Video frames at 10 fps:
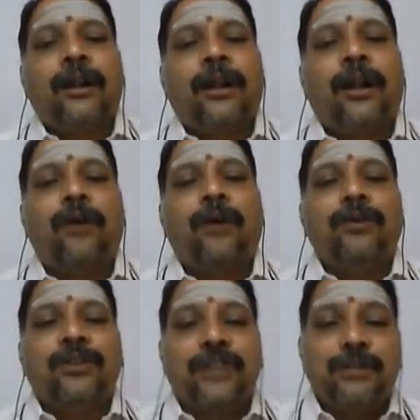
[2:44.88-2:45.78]
Now,
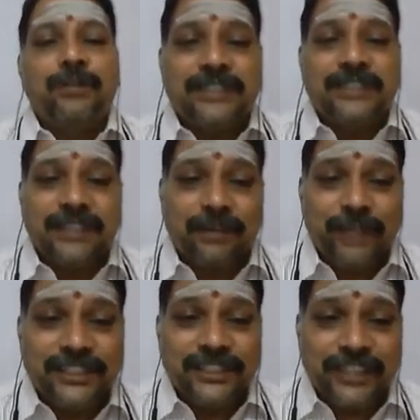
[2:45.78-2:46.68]
three
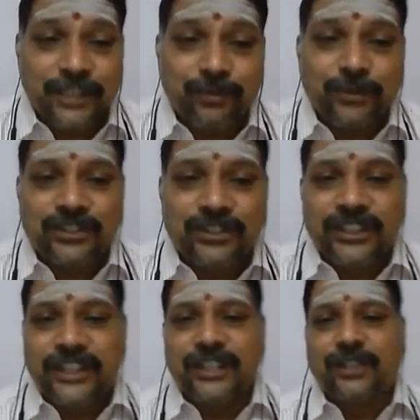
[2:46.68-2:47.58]
basic inputs
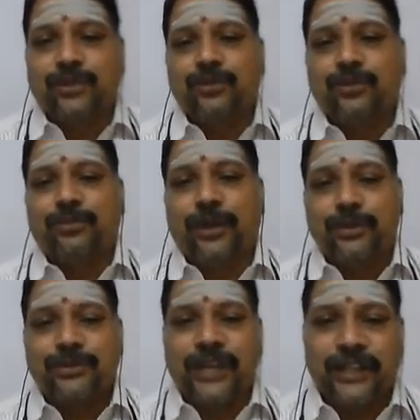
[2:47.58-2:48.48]
needed to
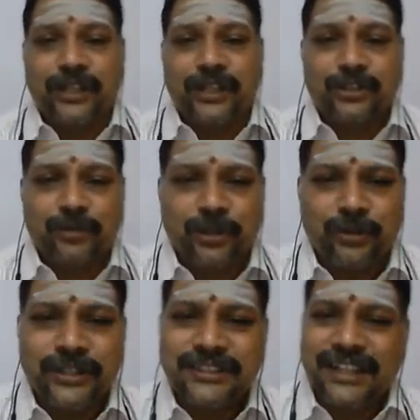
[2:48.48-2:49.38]
produce the agricultural product.
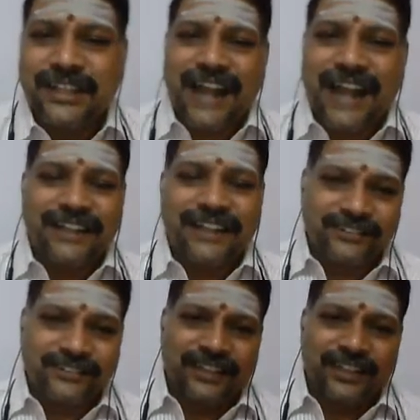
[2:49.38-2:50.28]
One is the land,
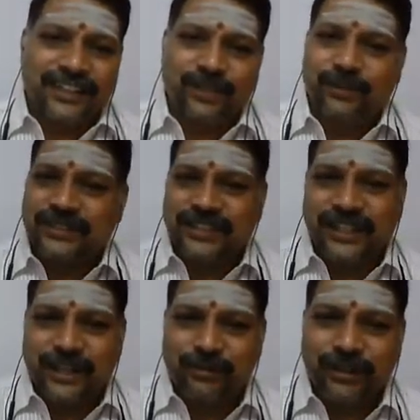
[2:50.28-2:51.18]
the other one is the
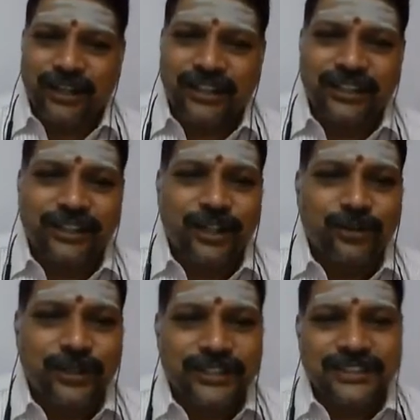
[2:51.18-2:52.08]
labor, and the third
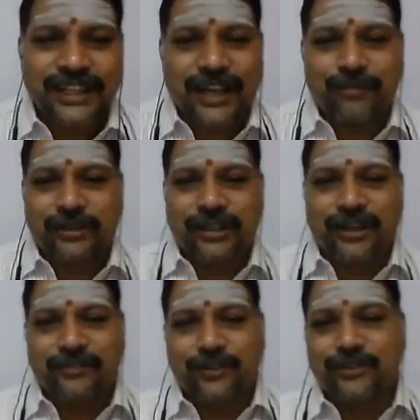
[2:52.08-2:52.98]
one is the capital.
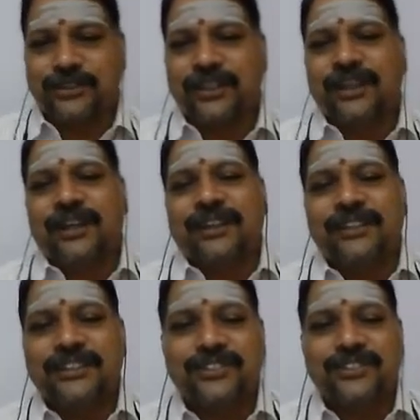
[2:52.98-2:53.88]
Of course,
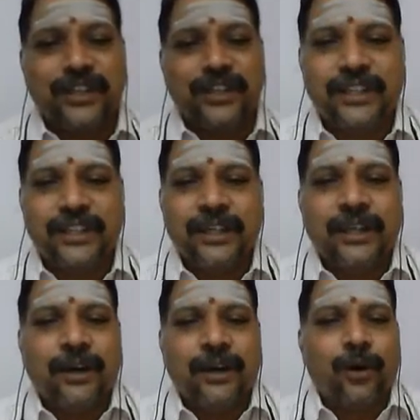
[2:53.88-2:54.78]
these three
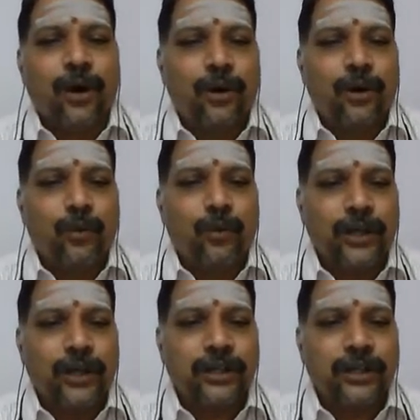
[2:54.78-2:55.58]
work